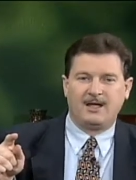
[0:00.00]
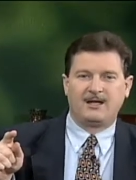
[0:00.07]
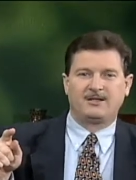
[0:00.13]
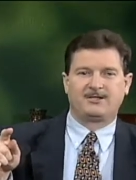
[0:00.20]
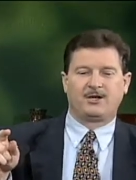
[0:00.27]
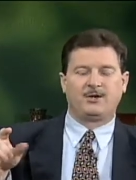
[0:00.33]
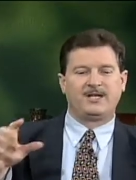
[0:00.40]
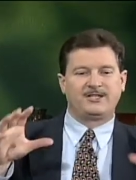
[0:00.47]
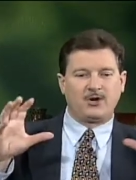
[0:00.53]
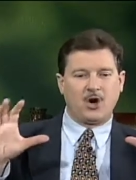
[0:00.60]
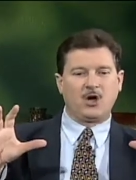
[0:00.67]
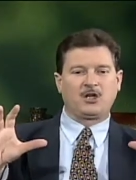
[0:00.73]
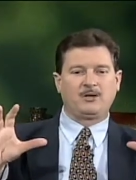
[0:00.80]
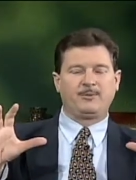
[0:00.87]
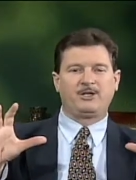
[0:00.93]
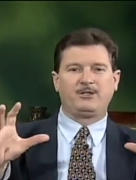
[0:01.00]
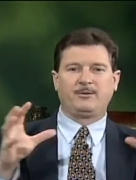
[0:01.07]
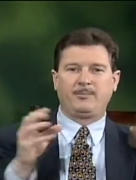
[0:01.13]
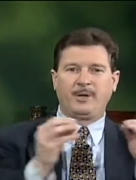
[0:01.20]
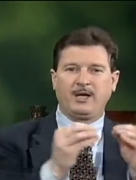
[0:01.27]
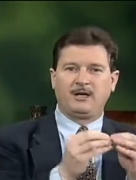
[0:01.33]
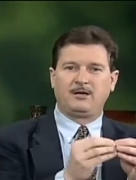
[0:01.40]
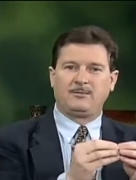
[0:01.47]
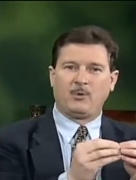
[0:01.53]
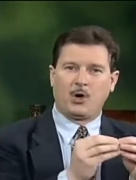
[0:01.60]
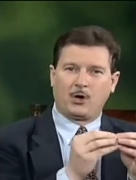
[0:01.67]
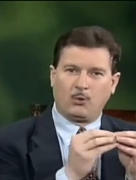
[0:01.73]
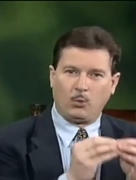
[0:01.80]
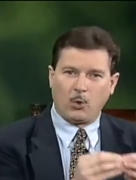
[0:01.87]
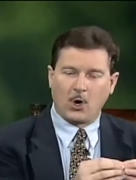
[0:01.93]
So his argument depended upon
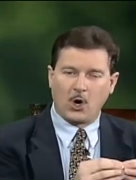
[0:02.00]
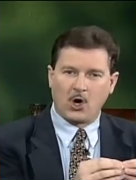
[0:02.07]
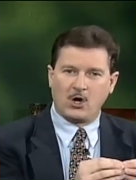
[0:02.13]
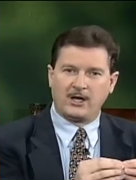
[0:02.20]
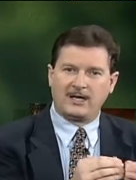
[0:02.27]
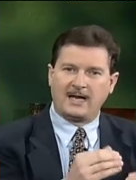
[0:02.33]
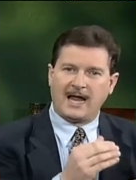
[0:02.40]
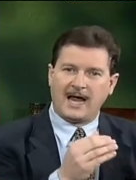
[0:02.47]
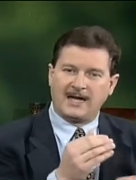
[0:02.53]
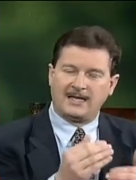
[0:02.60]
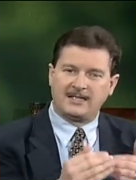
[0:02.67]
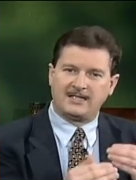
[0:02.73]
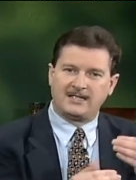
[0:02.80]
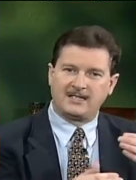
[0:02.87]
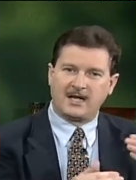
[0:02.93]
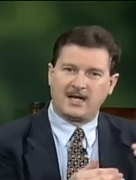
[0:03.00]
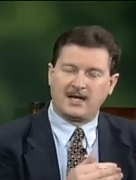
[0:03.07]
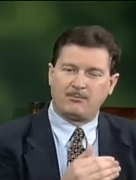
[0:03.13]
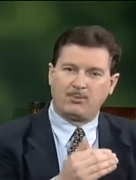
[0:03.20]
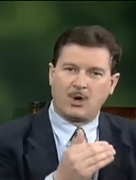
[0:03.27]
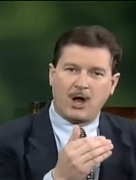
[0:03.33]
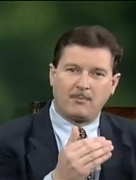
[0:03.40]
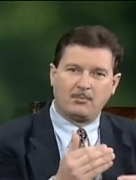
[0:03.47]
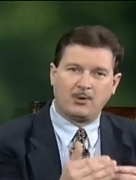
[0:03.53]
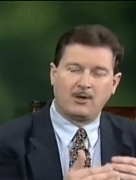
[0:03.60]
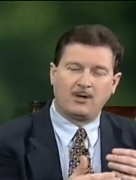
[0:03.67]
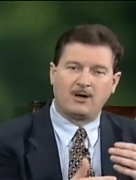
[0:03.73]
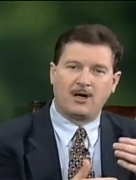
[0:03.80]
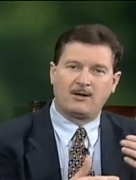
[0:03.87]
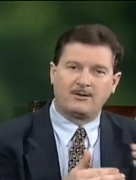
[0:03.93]
a word and, and its uh,
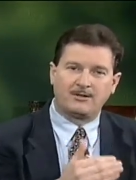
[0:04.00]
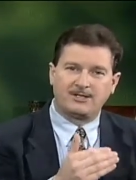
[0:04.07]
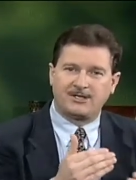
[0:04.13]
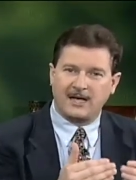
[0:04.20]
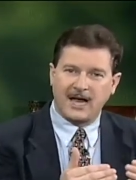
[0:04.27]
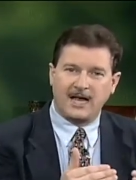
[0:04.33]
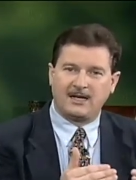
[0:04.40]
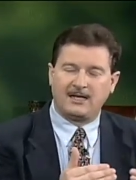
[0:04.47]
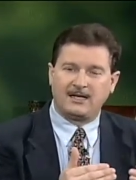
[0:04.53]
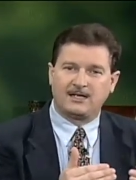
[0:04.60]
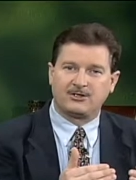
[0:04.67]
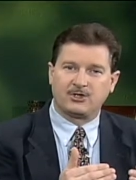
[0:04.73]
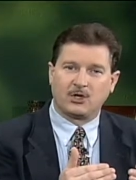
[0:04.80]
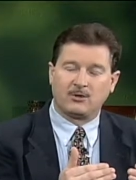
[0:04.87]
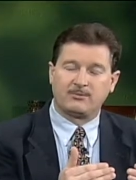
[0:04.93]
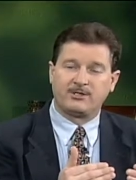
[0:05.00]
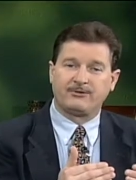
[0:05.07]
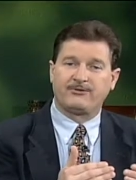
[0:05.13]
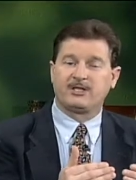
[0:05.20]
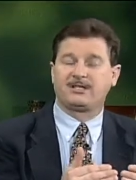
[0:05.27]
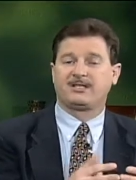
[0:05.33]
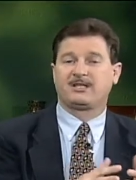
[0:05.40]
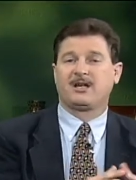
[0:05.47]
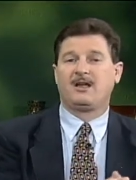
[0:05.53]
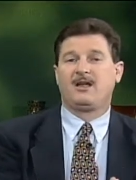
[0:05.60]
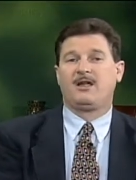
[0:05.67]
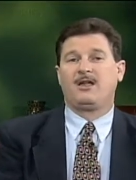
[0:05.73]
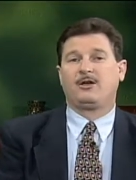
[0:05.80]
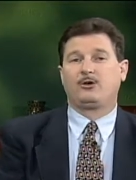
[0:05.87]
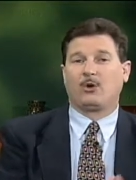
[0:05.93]
proper understanding in terms of its
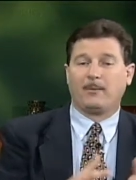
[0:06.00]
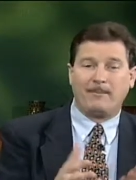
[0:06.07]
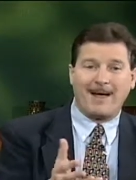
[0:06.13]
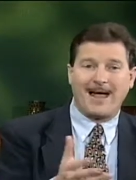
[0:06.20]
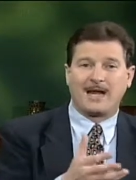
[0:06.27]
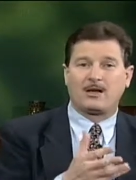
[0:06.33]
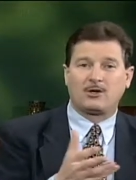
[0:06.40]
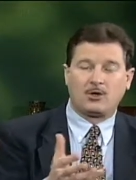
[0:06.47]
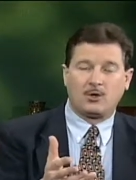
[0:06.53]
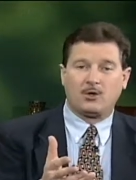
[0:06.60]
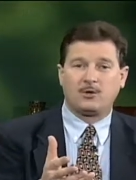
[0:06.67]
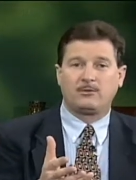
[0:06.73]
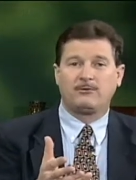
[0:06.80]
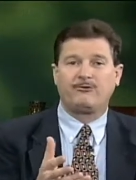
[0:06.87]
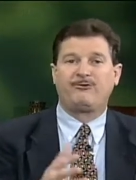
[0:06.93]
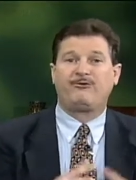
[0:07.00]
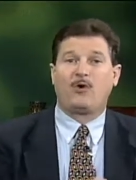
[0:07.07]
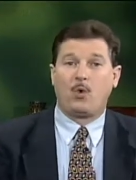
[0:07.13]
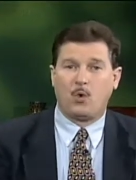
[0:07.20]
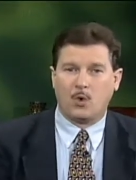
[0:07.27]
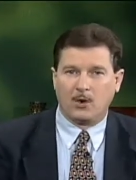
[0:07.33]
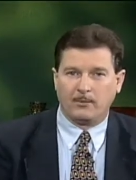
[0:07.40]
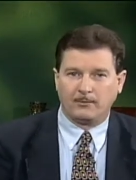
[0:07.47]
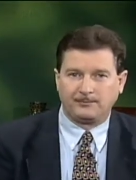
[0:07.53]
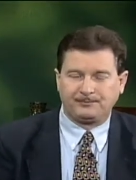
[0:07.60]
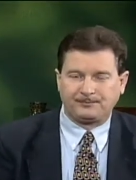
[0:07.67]
grammatical form.